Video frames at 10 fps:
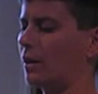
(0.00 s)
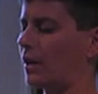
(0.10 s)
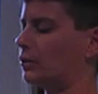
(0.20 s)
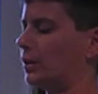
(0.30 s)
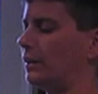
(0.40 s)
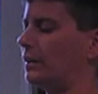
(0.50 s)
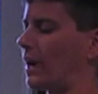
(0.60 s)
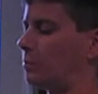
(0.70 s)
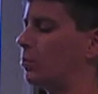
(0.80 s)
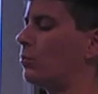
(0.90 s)
I use it in
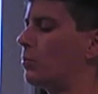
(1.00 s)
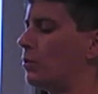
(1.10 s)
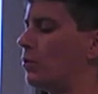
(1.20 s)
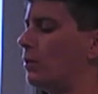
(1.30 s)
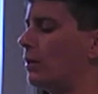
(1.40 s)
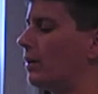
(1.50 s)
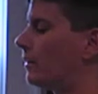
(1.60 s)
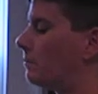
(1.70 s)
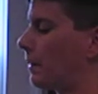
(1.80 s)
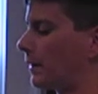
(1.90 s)
Hapupu,
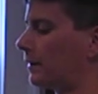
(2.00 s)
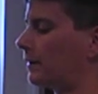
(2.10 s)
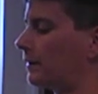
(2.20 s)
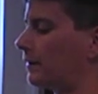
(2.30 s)
but